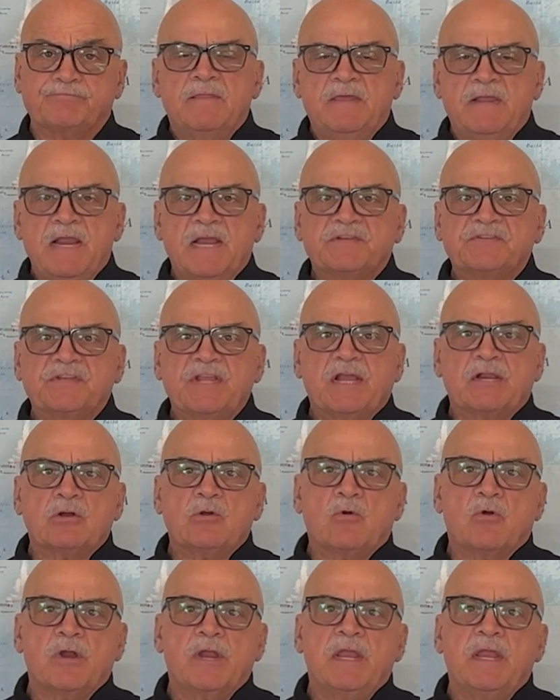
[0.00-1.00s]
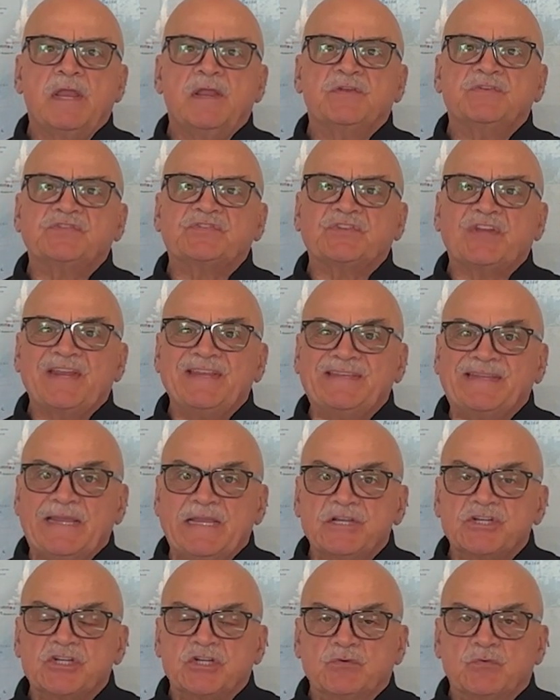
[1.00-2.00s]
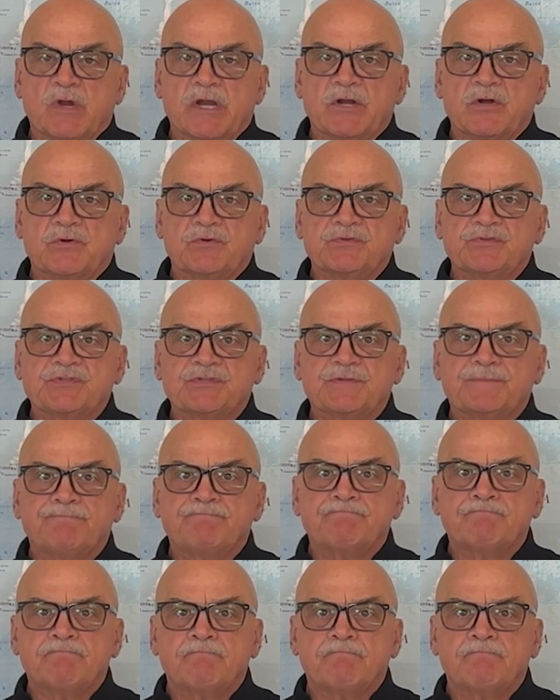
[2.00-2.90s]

The next category is citation records,